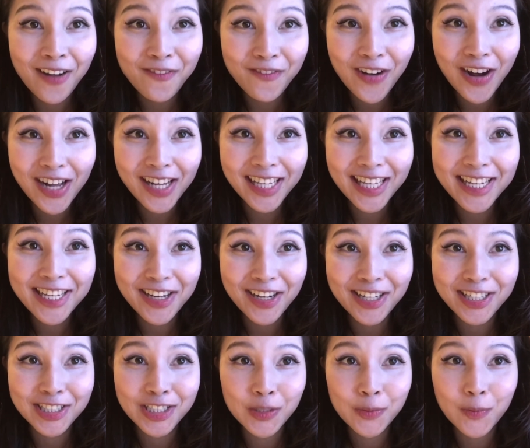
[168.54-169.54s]
I finally
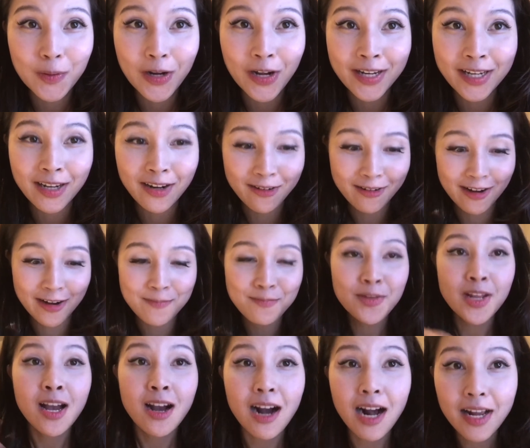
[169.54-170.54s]
got it to work. All right,
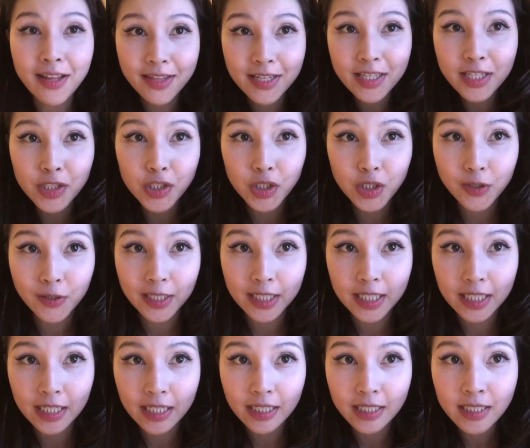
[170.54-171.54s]
I think the trick
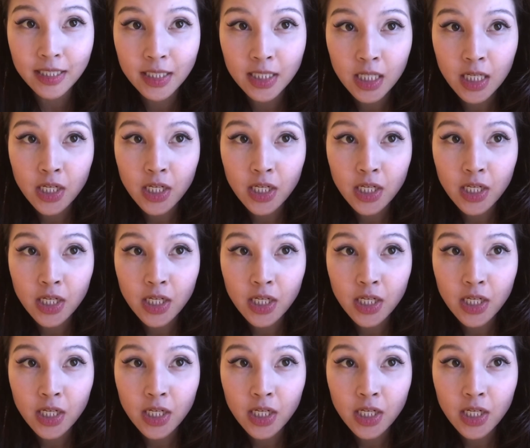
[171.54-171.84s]
is